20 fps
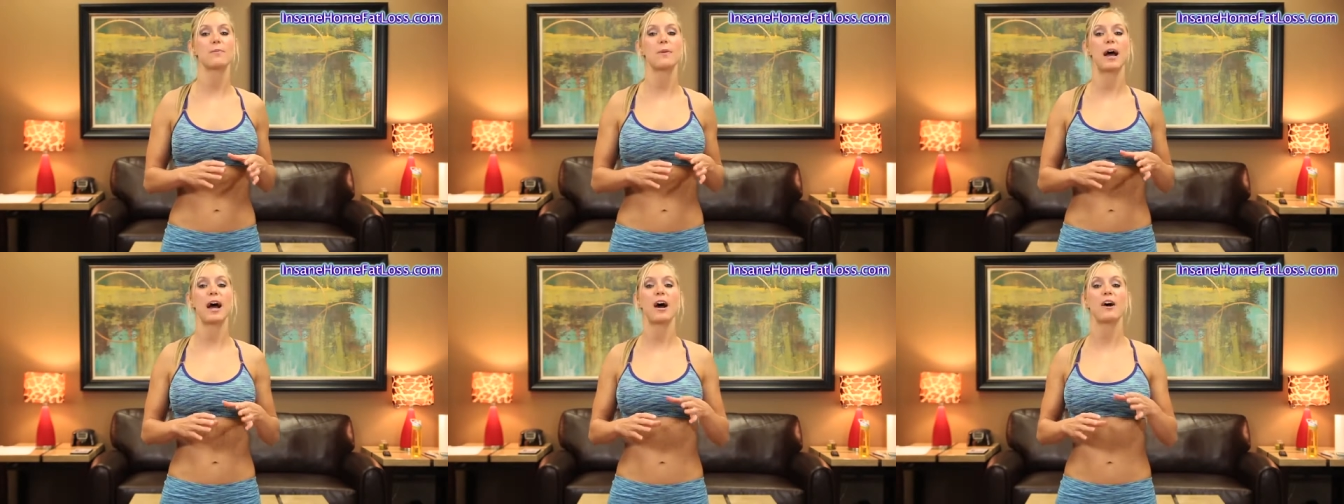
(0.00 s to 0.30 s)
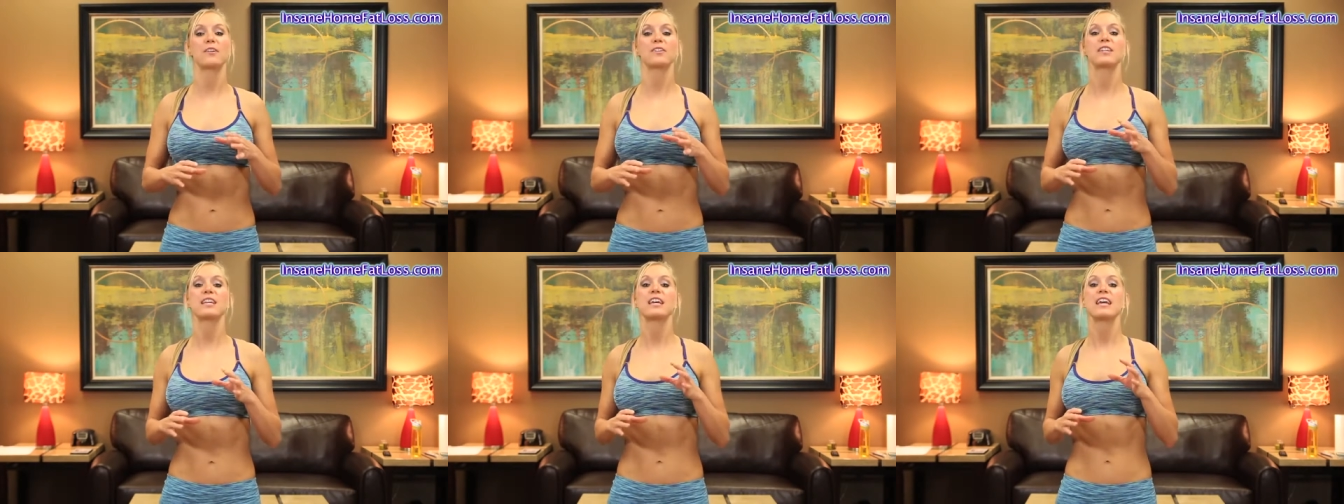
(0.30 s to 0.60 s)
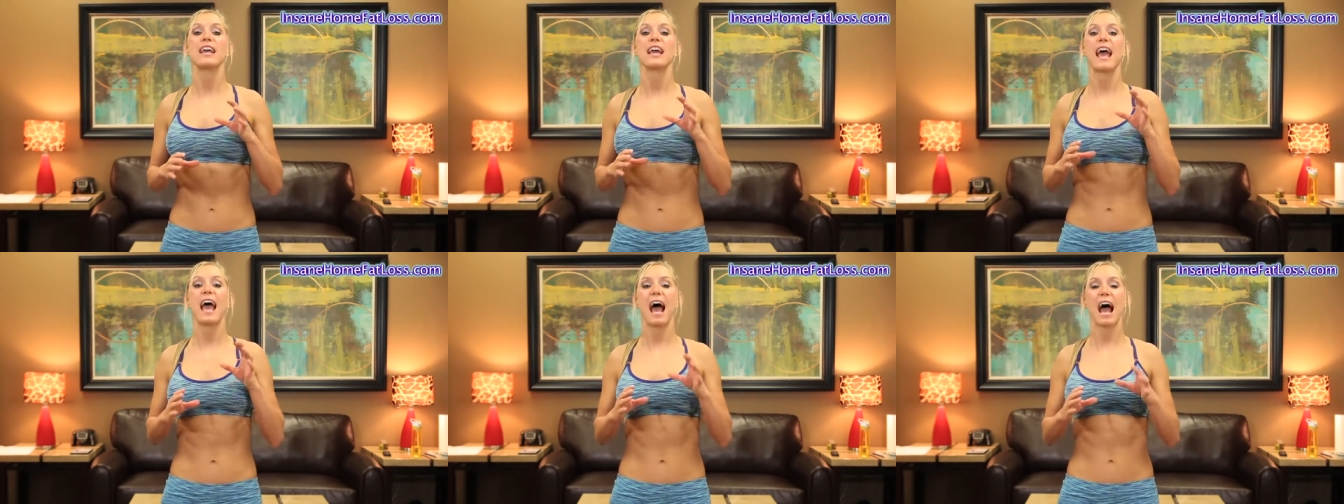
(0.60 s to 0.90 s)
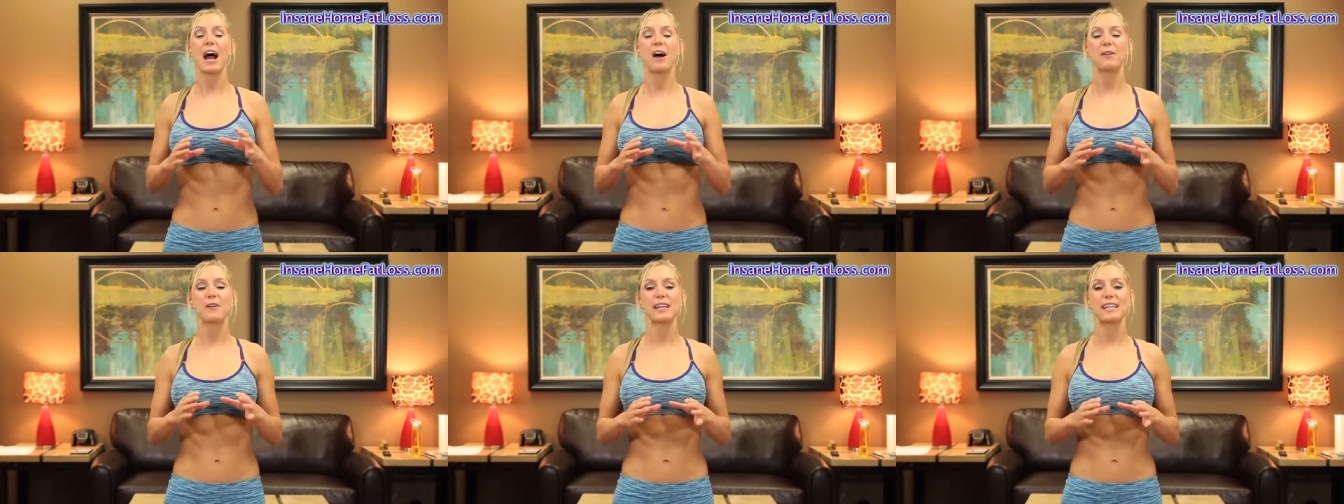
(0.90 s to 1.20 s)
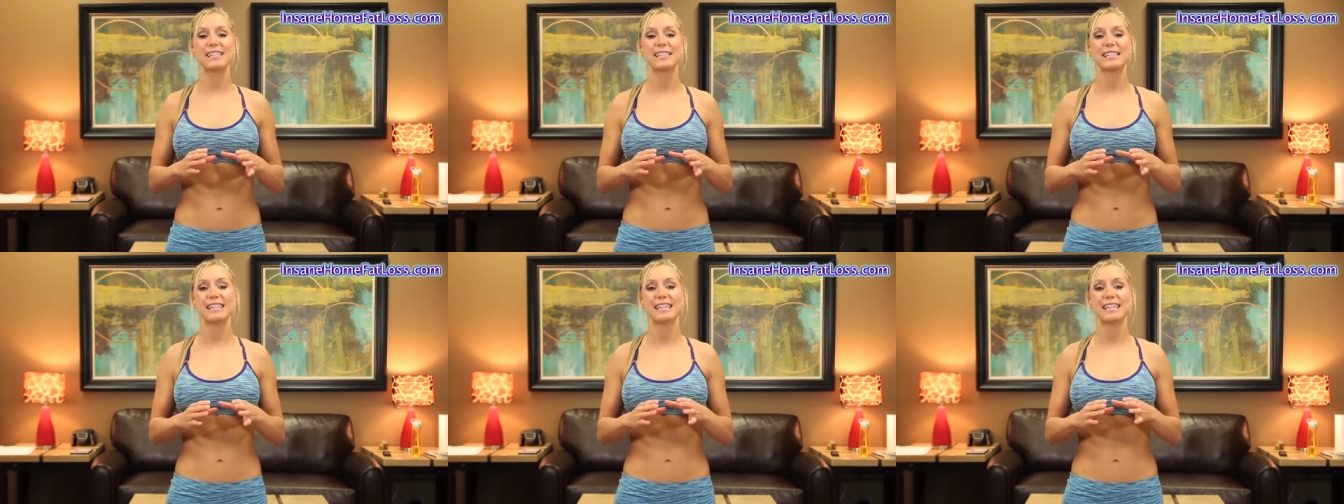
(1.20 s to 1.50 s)
about how
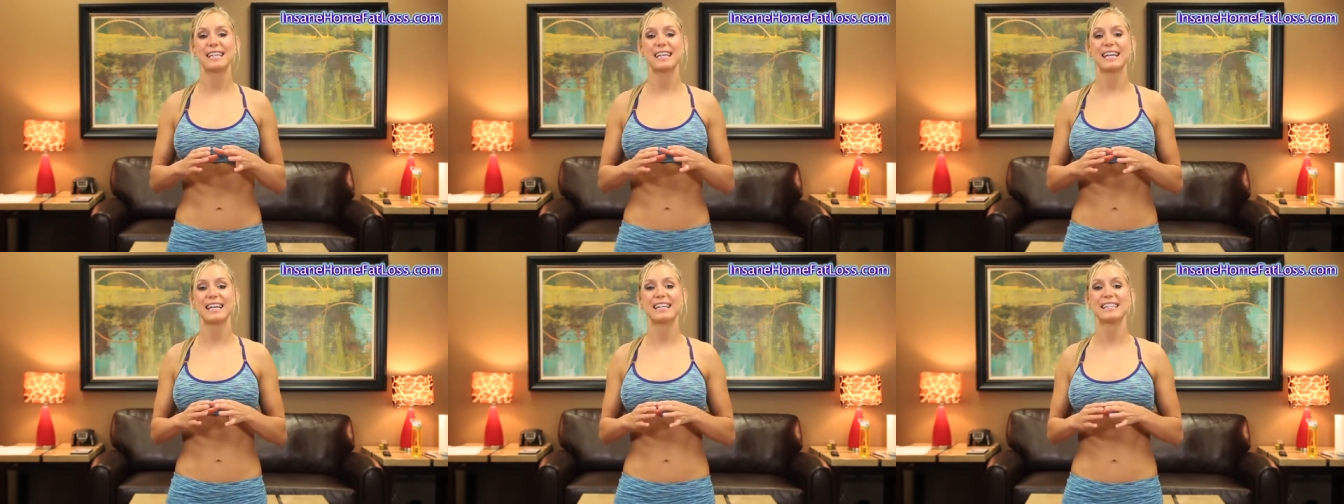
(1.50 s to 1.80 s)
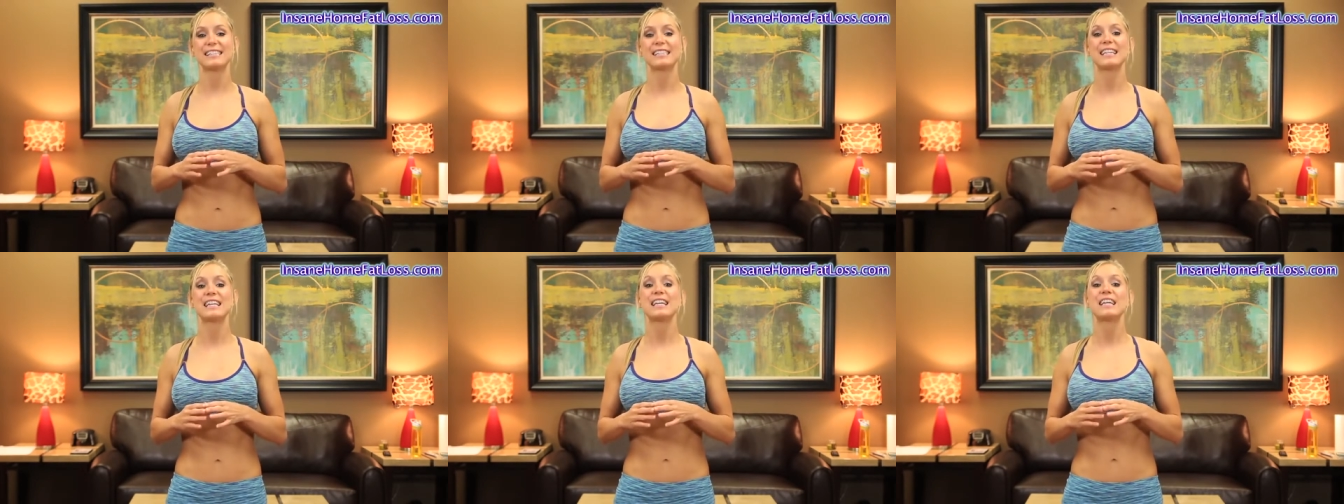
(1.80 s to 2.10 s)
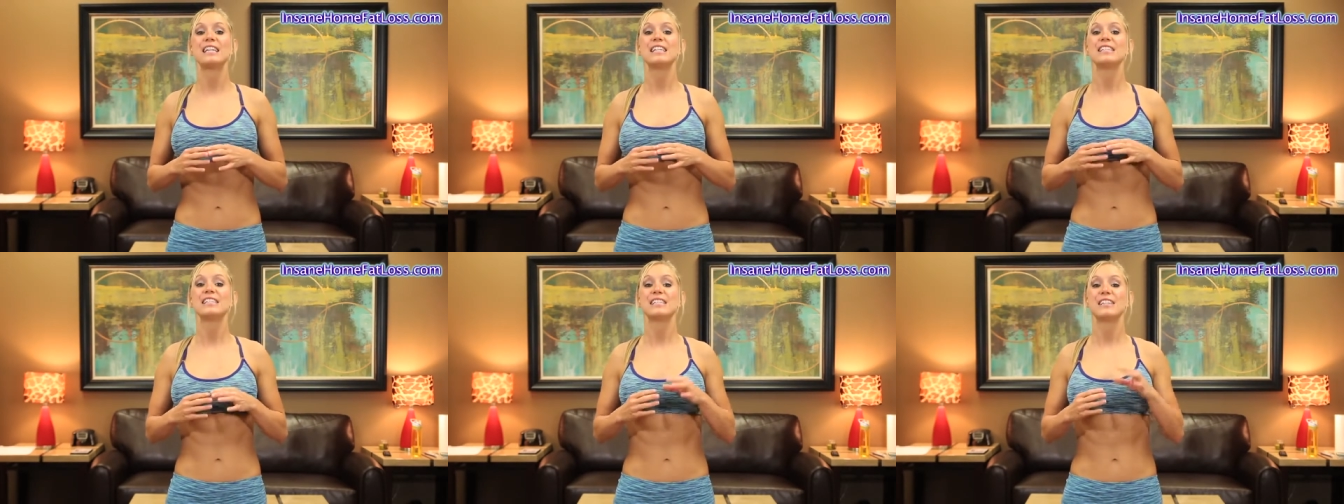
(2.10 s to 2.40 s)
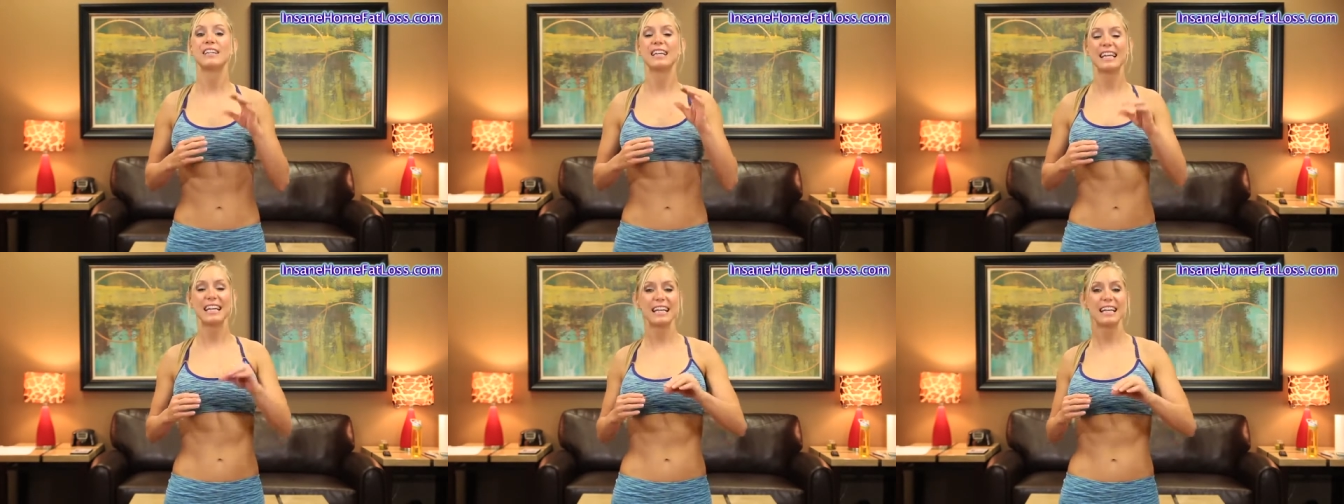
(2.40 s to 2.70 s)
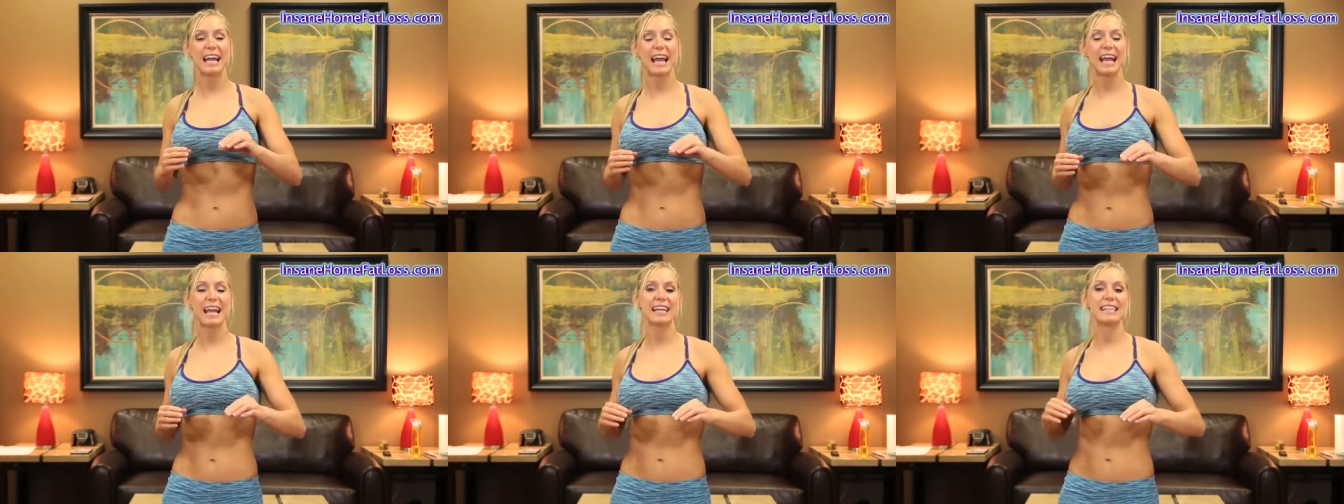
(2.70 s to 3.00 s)
easy it is to eat
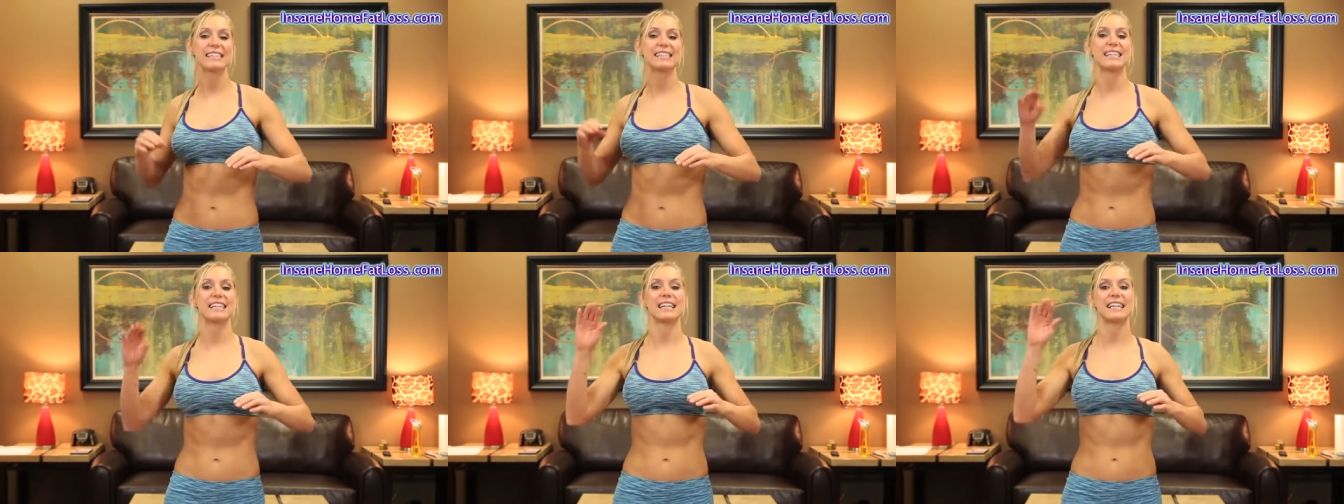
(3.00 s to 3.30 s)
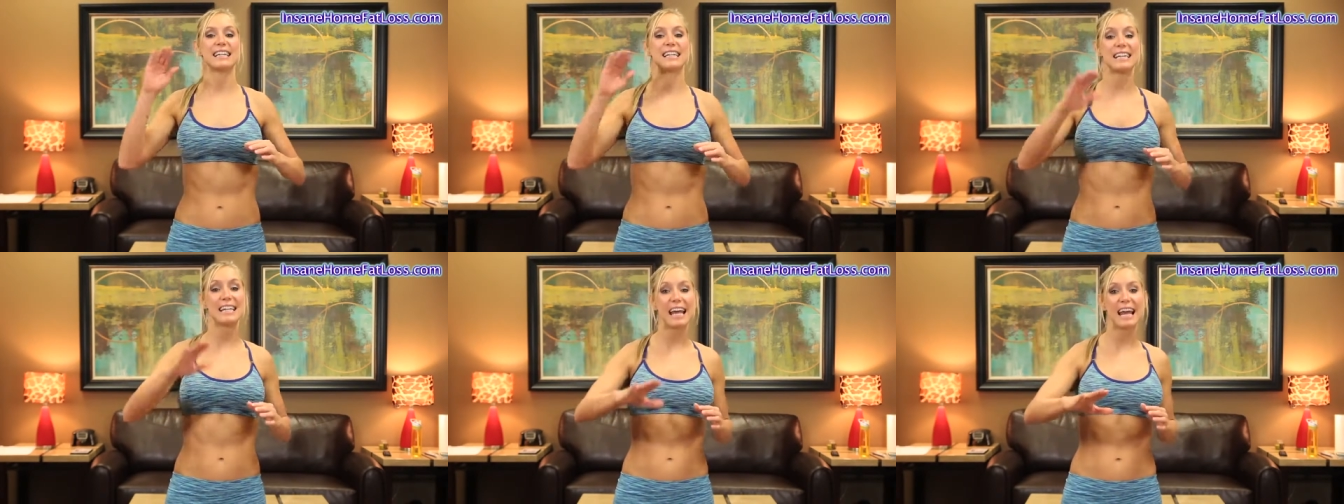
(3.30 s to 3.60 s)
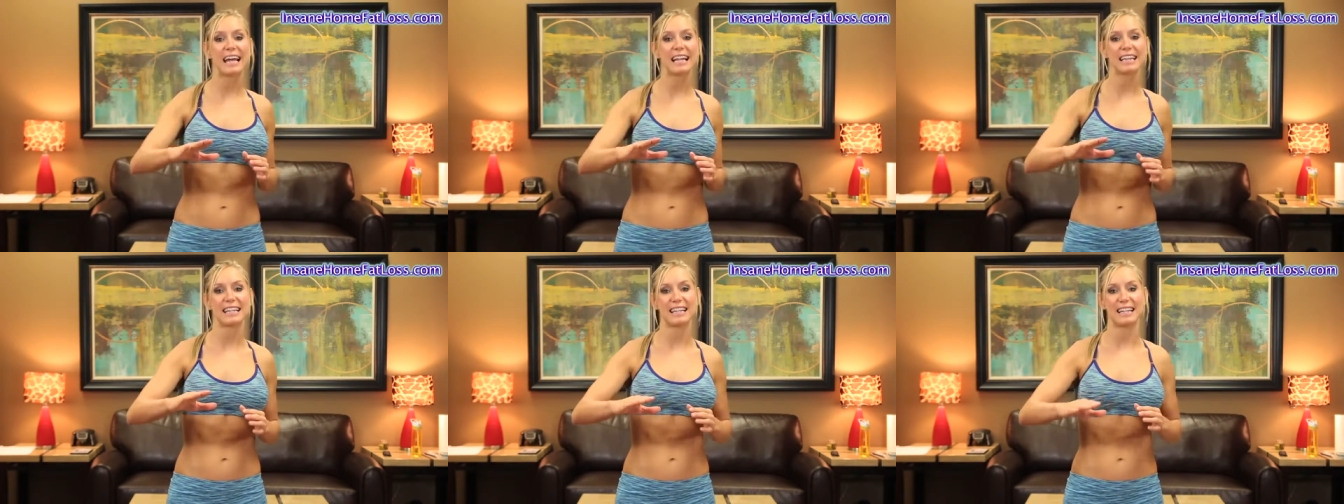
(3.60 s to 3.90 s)
eggs and get